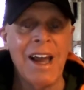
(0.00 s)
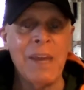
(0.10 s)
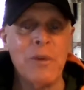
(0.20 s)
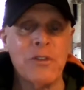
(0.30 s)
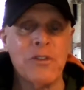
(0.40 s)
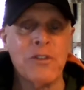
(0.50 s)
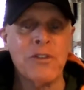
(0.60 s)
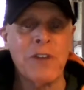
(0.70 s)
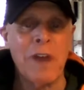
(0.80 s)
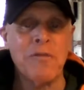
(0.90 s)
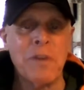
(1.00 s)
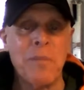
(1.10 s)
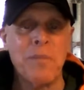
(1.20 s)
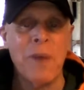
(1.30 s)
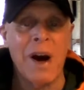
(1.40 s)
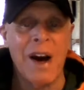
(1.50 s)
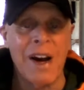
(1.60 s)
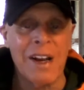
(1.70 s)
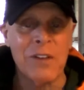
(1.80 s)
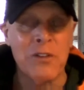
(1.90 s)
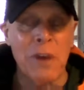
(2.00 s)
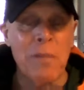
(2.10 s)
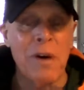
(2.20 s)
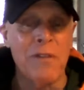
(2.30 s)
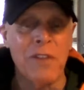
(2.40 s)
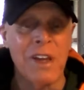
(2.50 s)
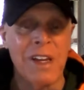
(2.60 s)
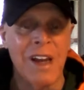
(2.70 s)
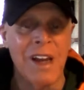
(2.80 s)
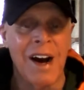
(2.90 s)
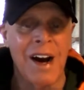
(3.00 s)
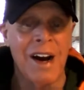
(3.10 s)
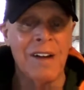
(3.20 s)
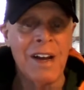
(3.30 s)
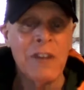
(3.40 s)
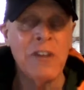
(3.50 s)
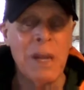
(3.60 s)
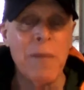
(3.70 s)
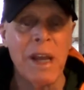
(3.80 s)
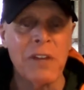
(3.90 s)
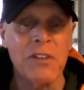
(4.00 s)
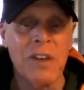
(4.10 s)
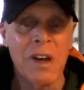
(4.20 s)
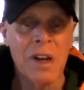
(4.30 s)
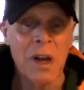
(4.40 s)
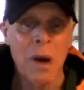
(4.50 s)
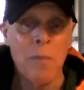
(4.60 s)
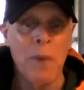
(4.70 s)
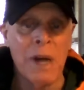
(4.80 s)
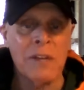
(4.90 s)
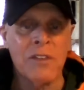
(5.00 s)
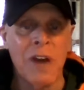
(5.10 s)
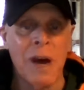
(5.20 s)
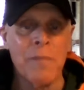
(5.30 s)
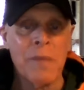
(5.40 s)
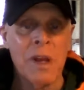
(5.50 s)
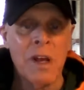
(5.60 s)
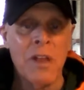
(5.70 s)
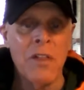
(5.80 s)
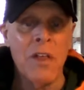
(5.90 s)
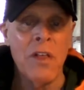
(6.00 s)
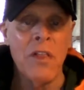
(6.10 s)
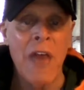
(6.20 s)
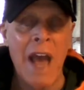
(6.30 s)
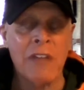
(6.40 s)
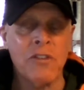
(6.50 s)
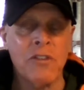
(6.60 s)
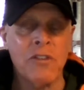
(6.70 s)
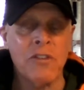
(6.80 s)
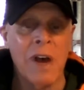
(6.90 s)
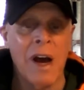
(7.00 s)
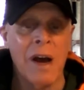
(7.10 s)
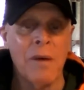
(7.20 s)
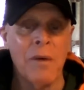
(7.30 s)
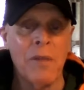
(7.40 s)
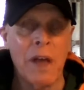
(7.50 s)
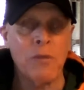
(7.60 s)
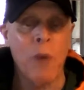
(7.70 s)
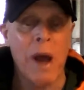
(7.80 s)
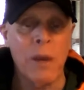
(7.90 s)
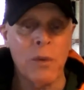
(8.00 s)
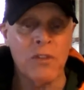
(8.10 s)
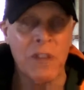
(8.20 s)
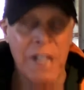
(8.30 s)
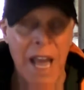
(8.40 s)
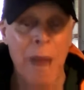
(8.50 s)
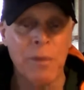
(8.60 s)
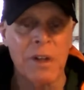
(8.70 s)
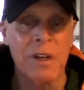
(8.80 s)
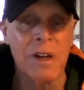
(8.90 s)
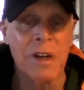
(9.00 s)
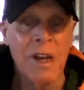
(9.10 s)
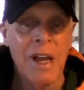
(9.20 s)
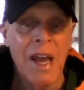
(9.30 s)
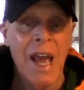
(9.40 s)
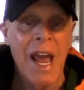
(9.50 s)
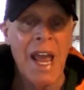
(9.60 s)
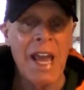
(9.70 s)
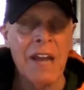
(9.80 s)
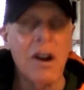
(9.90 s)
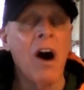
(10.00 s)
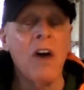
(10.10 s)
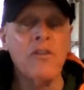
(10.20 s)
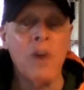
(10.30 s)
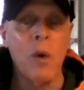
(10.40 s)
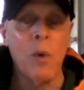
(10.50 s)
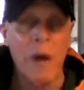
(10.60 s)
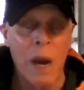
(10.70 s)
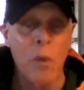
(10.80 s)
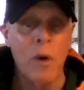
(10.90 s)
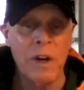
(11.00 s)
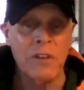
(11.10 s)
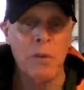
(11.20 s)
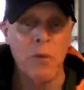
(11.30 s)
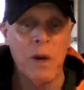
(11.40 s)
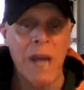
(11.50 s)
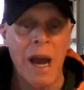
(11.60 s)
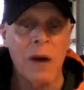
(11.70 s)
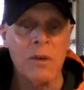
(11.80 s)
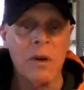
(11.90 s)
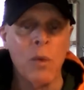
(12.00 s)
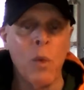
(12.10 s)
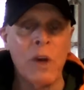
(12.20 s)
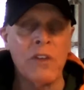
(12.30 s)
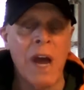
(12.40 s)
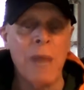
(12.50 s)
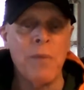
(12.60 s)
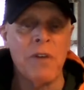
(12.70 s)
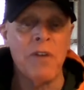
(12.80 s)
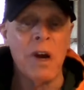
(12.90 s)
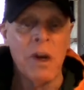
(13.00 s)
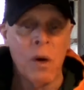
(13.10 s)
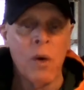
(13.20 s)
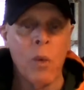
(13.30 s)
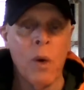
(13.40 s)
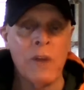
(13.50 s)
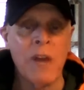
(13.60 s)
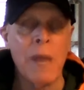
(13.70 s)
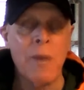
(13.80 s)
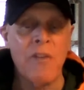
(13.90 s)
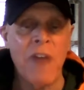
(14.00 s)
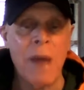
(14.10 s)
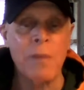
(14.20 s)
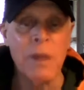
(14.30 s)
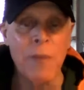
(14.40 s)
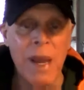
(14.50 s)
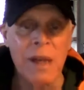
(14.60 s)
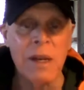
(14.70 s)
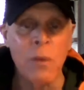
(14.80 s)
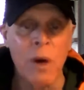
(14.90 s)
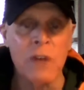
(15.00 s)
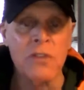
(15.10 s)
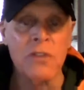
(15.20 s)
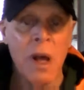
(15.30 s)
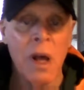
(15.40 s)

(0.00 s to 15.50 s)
He was tough to some of the teammates, but that's why he was the captain. And also, what I wanted to bring out, what type of family man he was.